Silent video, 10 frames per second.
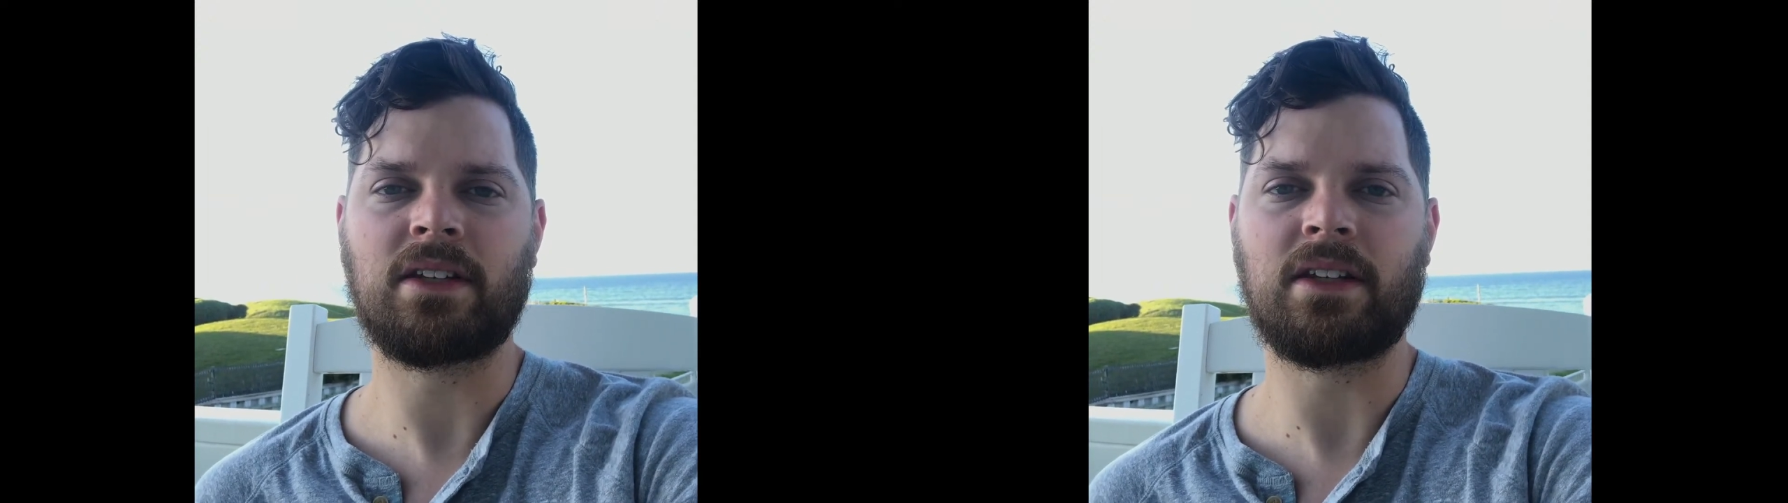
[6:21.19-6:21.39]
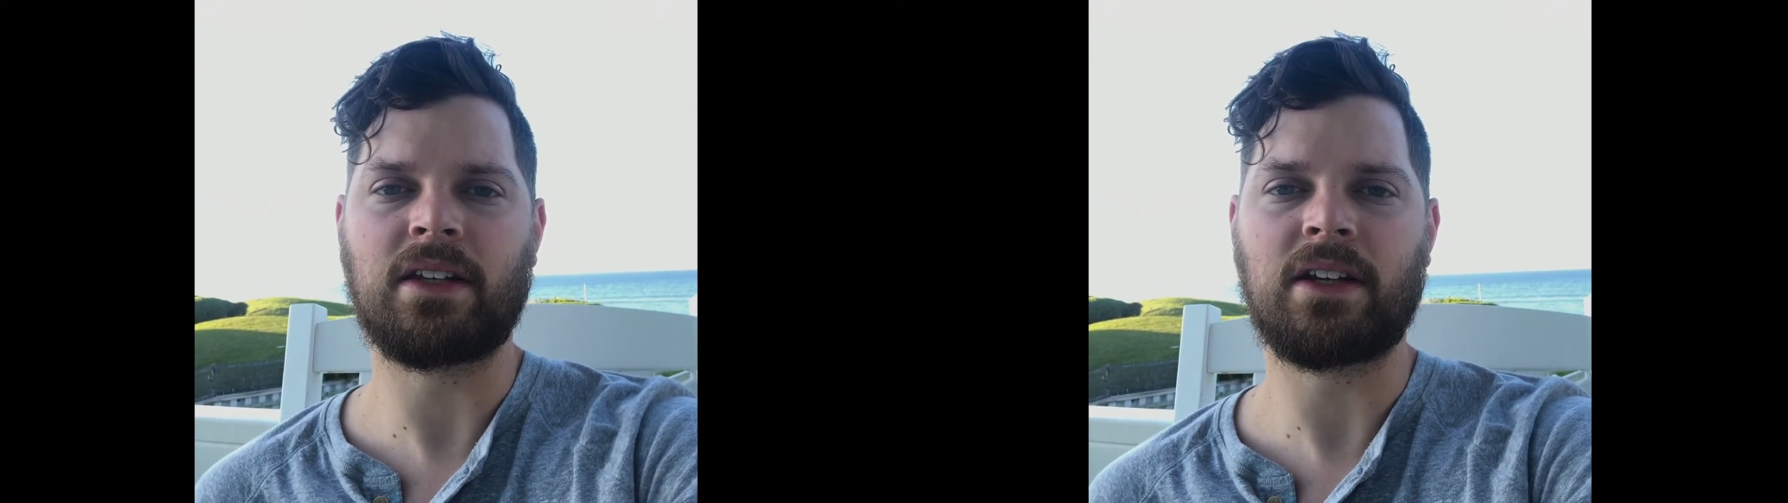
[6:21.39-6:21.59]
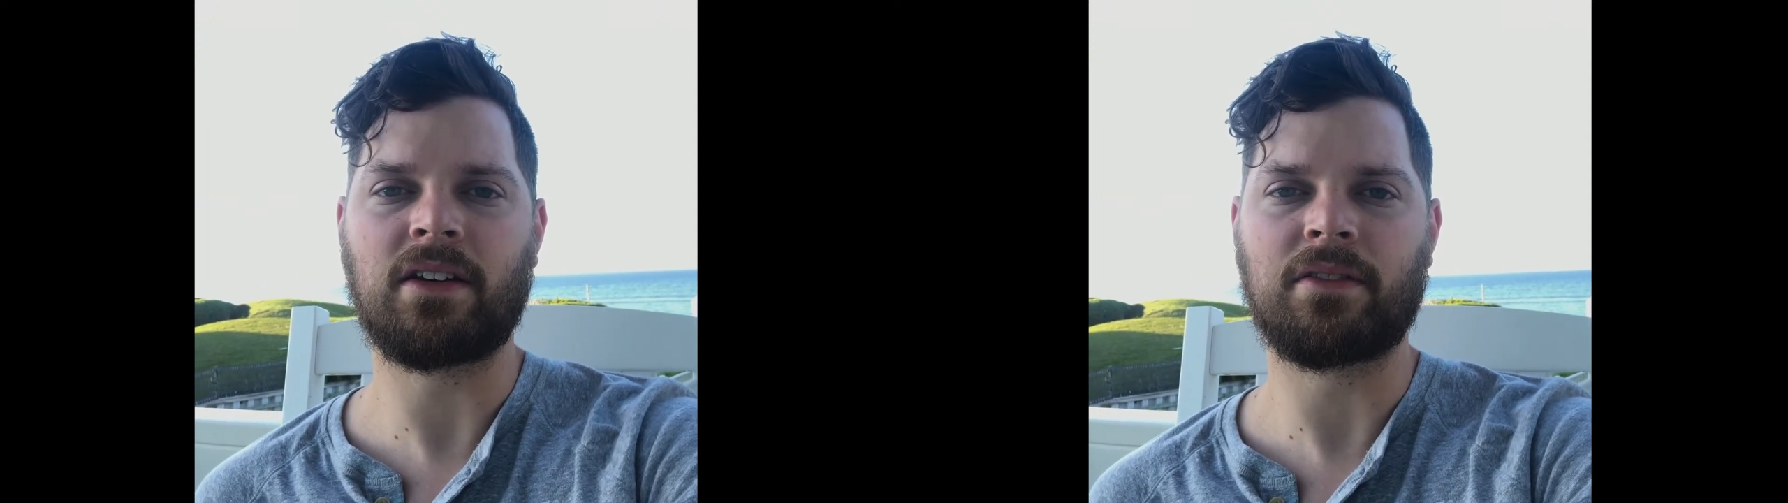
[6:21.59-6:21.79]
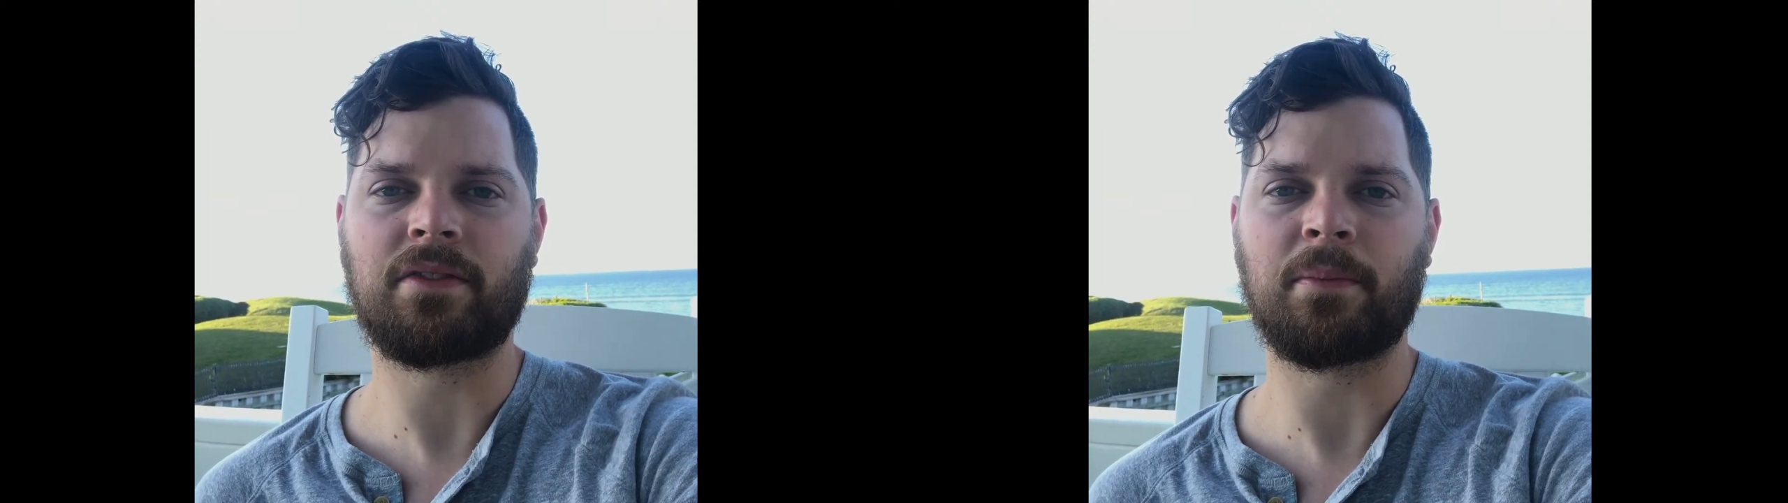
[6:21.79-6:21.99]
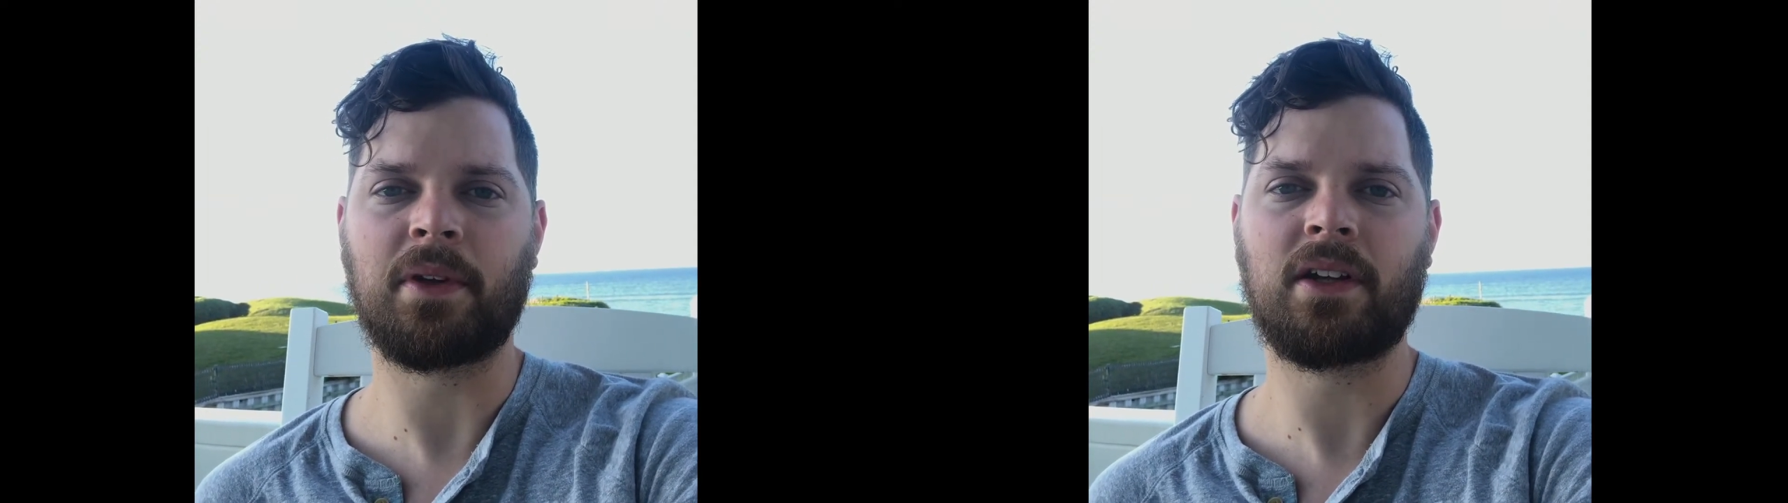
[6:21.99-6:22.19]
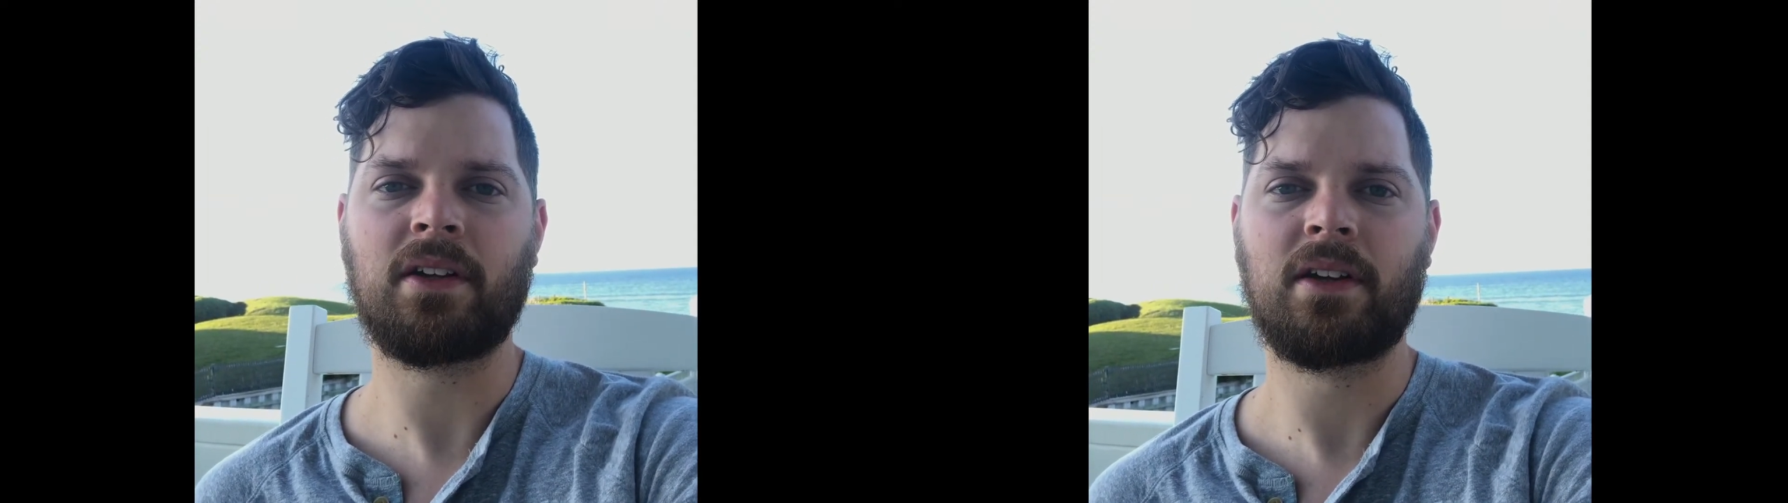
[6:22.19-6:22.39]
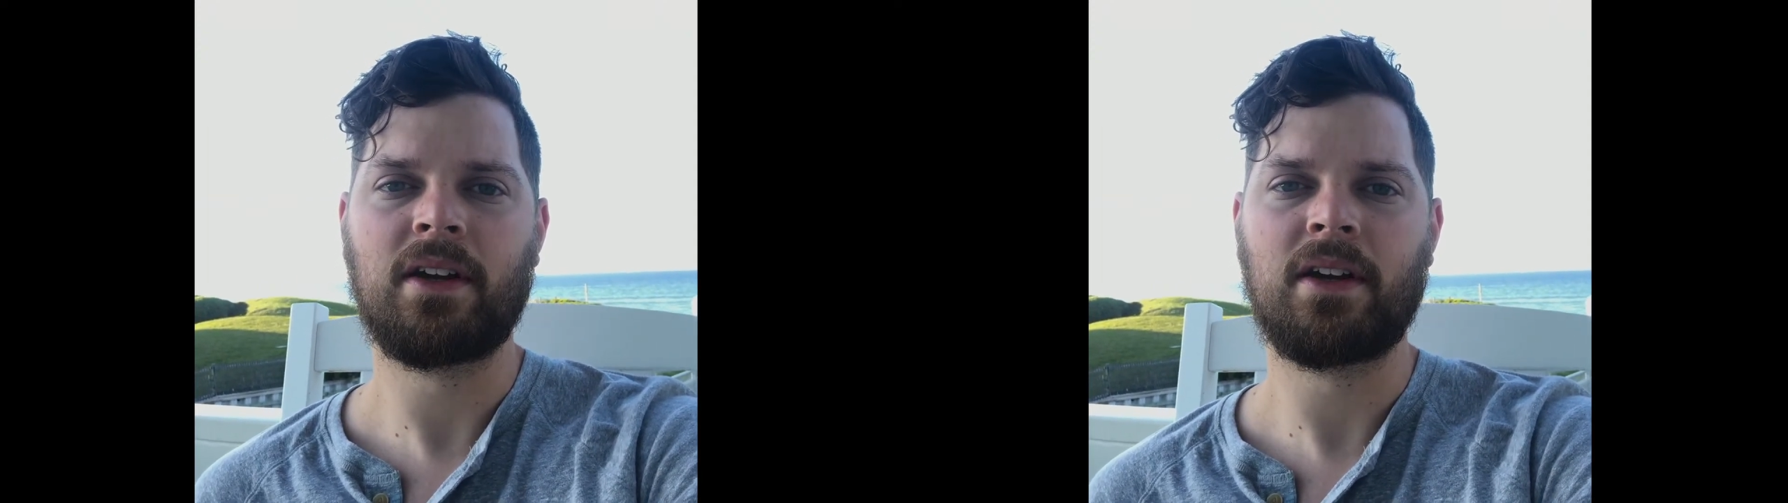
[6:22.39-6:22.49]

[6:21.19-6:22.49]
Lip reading: need to hear from me.